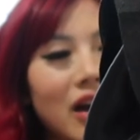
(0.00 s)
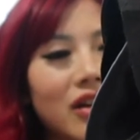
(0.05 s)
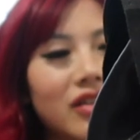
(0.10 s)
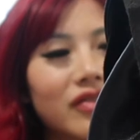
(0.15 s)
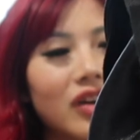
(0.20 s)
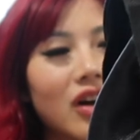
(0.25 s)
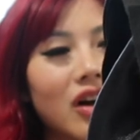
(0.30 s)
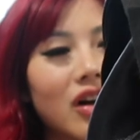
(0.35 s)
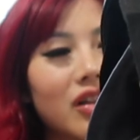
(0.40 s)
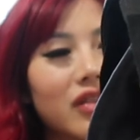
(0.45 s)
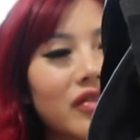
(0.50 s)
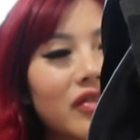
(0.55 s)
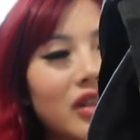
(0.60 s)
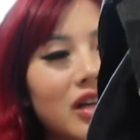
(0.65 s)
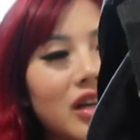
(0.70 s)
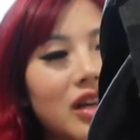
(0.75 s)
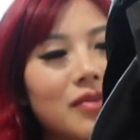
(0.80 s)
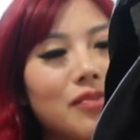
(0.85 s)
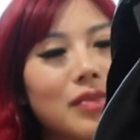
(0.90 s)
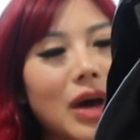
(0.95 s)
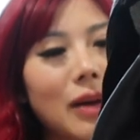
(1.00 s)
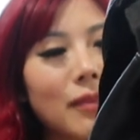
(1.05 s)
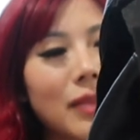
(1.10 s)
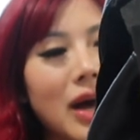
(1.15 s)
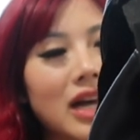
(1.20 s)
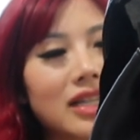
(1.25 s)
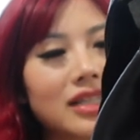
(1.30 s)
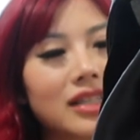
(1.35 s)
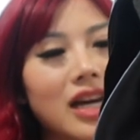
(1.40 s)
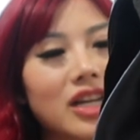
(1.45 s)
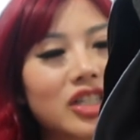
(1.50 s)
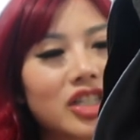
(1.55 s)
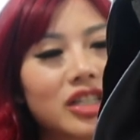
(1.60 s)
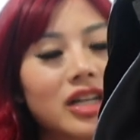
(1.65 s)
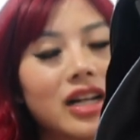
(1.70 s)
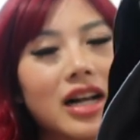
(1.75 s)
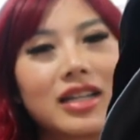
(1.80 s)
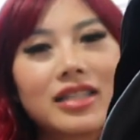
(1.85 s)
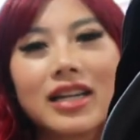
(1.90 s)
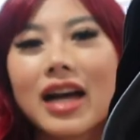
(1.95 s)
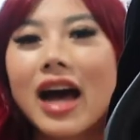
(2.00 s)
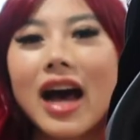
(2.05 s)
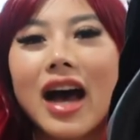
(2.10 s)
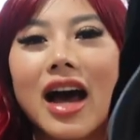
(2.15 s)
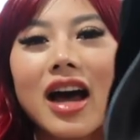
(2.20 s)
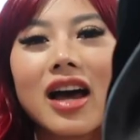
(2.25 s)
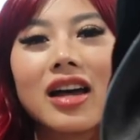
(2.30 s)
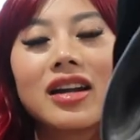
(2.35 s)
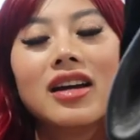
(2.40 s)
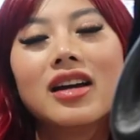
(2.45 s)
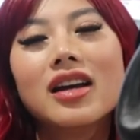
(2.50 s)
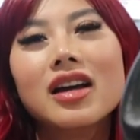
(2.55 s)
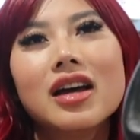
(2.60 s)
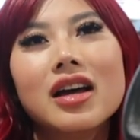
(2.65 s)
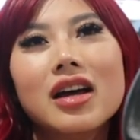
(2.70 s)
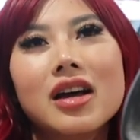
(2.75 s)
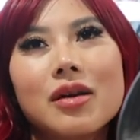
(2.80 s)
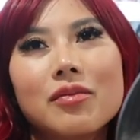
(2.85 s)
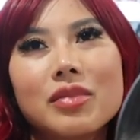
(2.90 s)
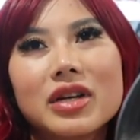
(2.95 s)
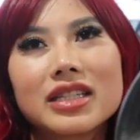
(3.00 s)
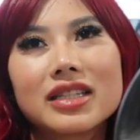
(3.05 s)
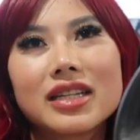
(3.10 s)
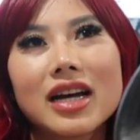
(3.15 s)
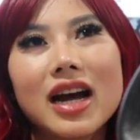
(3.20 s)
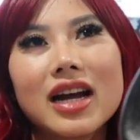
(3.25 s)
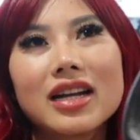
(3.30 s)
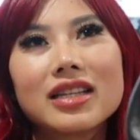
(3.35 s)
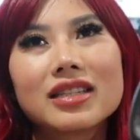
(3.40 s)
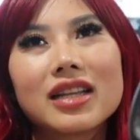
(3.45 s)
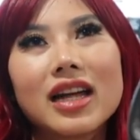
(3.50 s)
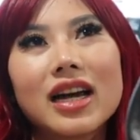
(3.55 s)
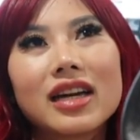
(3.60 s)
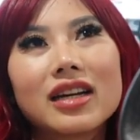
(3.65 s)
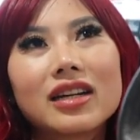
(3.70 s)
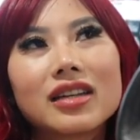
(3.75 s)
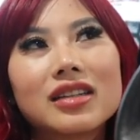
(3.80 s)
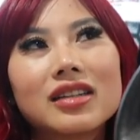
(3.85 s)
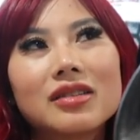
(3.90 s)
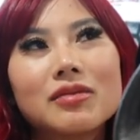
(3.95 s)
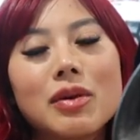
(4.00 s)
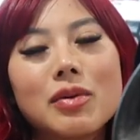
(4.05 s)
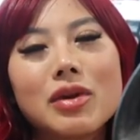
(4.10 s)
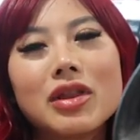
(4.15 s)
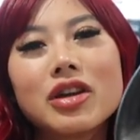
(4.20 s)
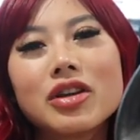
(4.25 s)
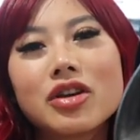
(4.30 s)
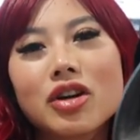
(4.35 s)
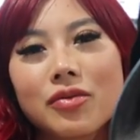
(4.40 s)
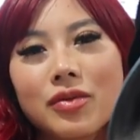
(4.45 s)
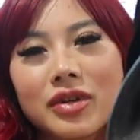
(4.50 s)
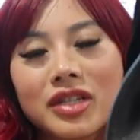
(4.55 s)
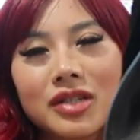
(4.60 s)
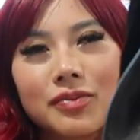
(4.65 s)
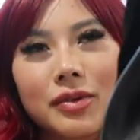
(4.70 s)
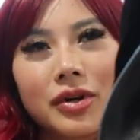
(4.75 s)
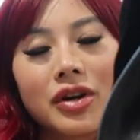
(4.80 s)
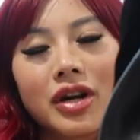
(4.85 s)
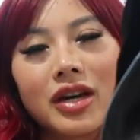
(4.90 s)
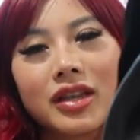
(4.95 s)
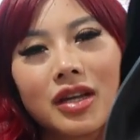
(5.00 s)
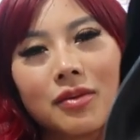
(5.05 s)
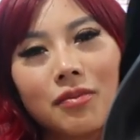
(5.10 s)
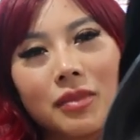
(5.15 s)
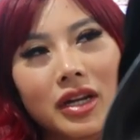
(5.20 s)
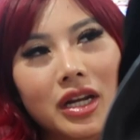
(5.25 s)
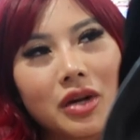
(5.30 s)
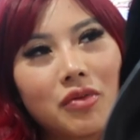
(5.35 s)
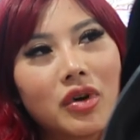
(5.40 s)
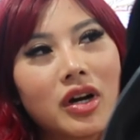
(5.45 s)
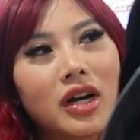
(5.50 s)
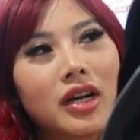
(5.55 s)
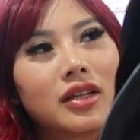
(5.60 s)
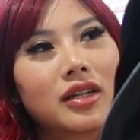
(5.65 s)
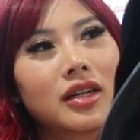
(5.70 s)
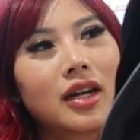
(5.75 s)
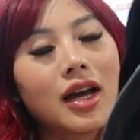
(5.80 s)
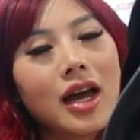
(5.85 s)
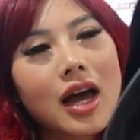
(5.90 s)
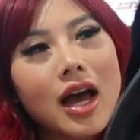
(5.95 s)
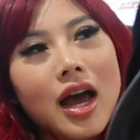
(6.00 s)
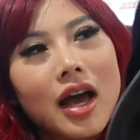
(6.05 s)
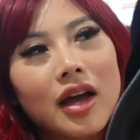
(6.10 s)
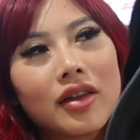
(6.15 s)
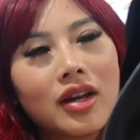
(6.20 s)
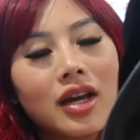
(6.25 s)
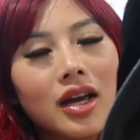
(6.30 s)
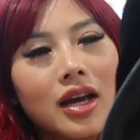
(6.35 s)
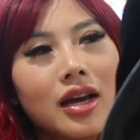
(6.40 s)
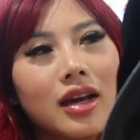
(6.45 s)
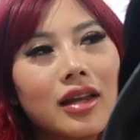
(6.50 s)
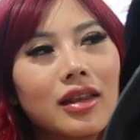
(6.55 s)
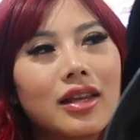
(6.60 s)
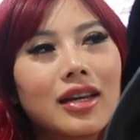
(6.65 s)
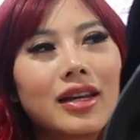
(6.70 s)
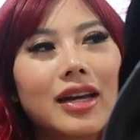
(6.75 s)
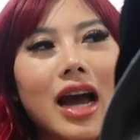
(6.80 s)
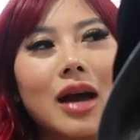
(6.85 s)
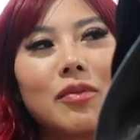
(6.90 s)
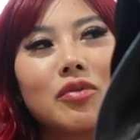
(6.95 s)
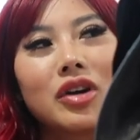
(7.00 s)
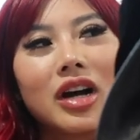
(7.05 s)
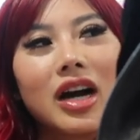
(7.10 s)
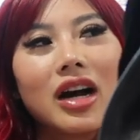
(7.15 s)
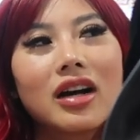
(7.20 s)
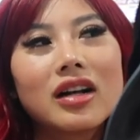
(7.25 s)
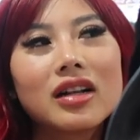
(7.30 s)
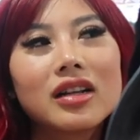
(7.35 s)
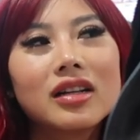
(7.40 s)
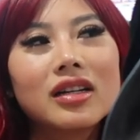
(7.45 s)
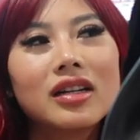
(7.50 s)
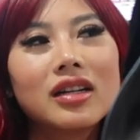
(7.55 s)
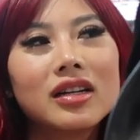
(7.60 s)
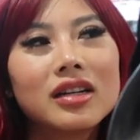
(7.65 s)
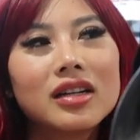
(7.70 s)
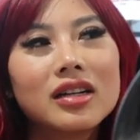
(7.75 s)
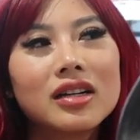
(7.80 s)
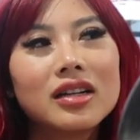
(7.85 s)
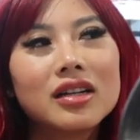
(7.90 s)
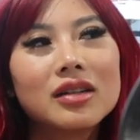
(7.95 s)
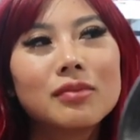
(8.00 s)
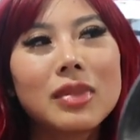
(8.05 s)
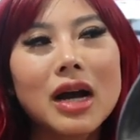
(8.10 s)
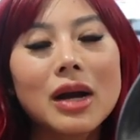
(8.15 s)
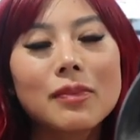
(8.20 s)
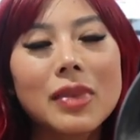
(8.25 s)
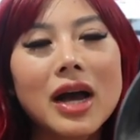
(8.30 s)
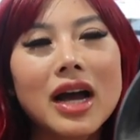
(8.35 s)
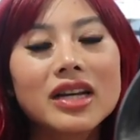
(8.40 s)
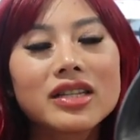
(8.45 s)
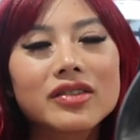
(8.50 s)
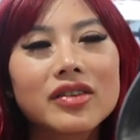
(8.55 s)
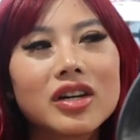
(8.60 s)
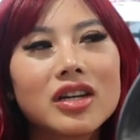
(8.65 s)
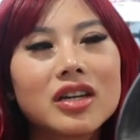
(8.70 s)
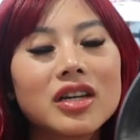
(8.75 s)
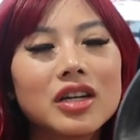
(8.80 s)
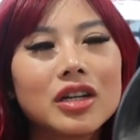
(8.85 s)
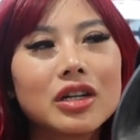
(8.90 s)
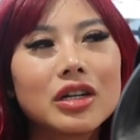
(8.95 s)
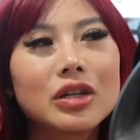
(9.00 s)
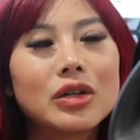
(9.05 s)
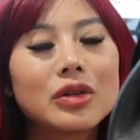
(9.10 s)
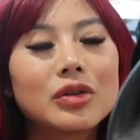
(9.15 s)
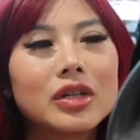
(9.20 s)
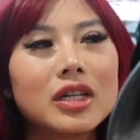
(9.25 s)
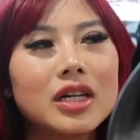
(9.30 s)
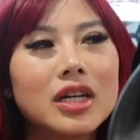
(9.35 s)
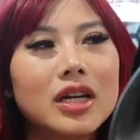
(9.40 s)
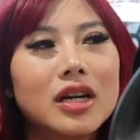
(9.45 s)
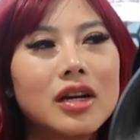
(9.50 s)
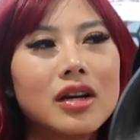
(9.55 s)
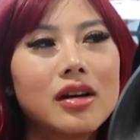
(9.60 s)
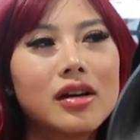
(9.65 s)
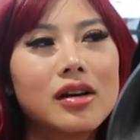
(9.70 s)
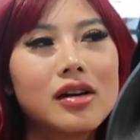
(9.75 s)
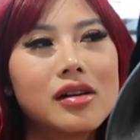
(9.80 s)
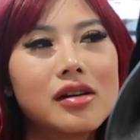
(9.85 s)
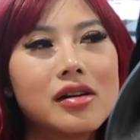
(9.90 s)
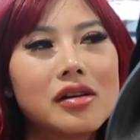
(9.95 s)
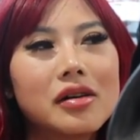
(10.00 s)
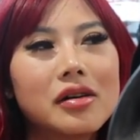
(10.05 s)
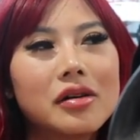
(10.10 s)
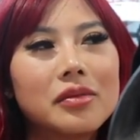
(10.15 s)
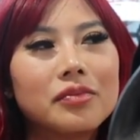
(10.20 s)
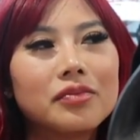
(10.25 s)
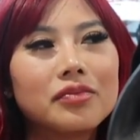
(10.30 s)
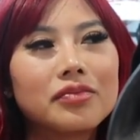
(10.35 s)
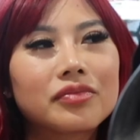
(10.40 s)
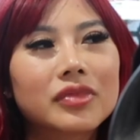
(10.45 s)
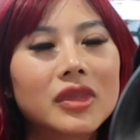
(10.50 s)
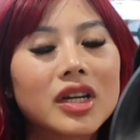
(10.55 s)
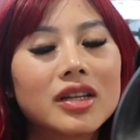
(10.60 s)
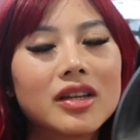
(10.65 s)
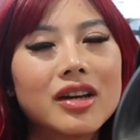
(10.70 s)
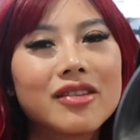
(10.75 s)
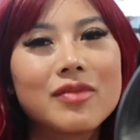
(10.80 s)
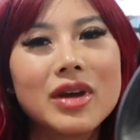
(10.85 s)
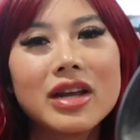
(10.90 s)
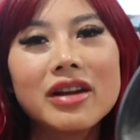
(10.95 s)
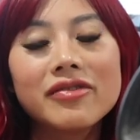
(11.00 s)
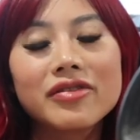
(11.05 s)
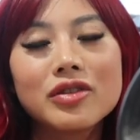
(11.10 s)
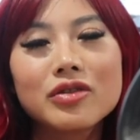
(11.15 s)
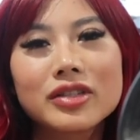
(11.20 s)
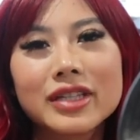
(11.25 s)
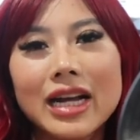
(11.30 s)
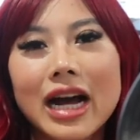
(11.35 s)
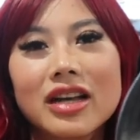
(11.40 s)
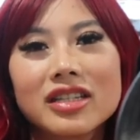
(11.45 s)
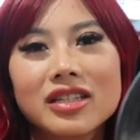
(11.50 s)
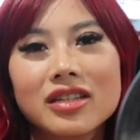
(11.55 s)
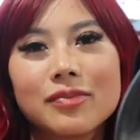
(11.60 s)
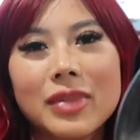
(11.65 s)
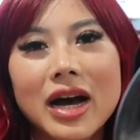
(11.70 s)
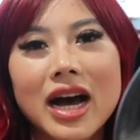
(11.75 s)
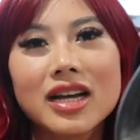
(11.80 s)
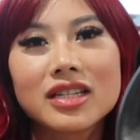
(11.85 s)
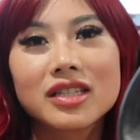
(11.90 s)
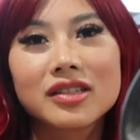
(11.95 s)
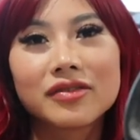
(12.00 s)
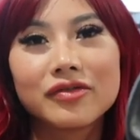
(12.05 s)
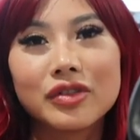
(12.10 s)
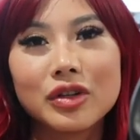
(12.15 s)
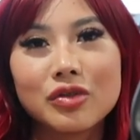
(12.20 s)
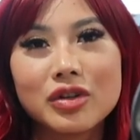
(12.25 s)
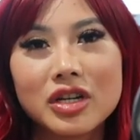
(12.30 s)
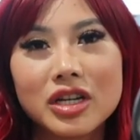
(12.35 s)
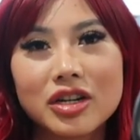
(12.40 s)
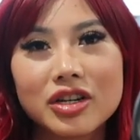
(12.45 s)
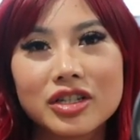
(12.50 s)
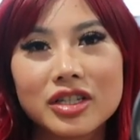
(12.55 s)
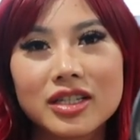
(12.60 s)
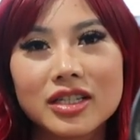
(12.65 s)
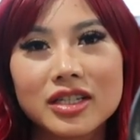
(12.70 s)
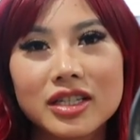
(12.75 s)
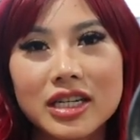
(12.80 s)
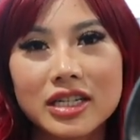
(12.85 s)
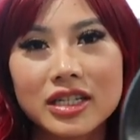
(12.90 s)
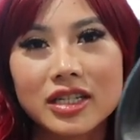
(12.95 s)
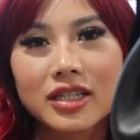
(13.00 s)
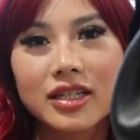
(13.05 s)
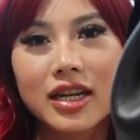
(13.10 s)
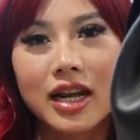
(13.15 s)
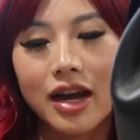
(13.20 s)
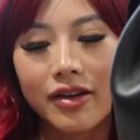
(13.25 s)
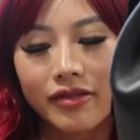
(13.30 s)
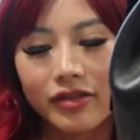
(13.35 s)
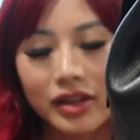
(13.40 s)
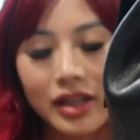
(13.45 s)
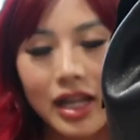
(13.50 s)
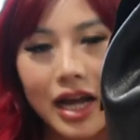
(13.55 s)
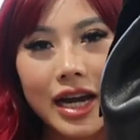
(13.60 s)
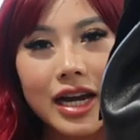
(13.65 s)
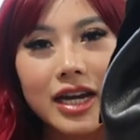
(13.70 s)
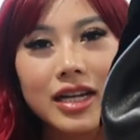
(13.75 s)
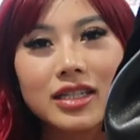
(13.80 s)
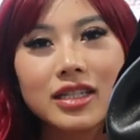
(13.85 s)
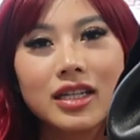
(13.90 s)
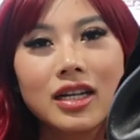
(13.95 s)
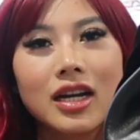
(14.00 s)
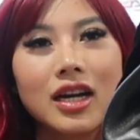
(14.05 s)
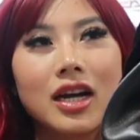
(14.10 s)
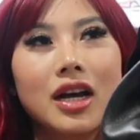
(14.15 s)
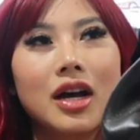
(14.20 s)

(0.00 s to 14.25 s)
out of all of the backpacks that Chanel has had, besides like maybe the Urban Spirit, the mini one, and the Gabrielle backpack is very cute. They've made a few styles in the past few years and seasons that I've liked,